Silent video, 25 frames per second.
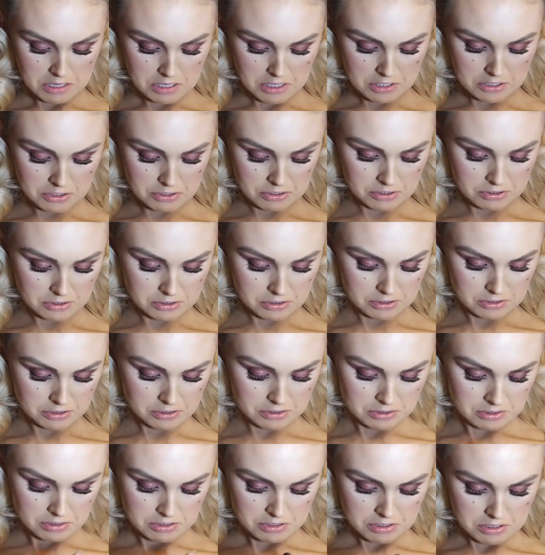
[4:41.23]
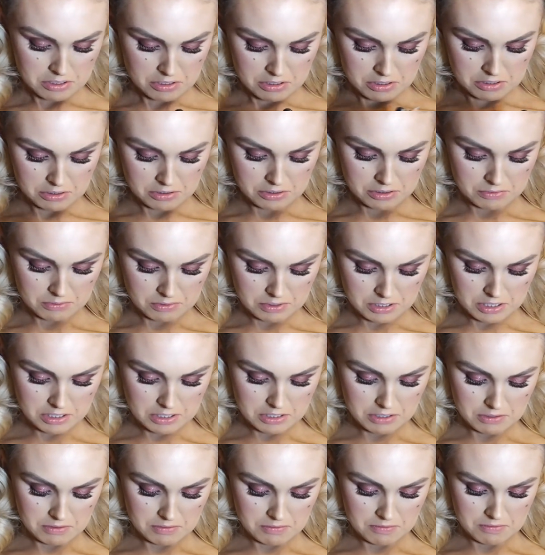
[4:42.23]
and just do
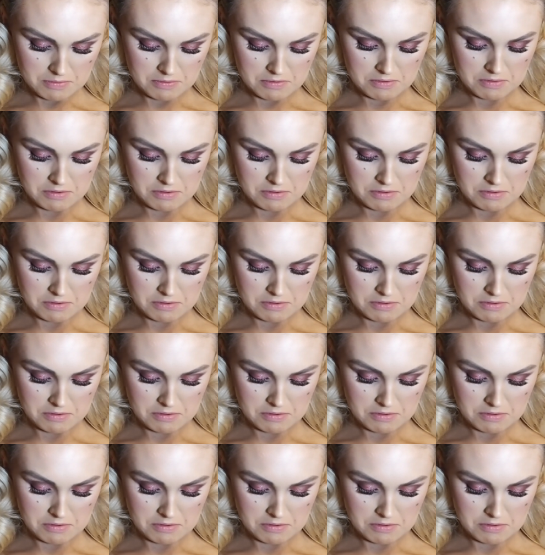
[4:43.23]
I?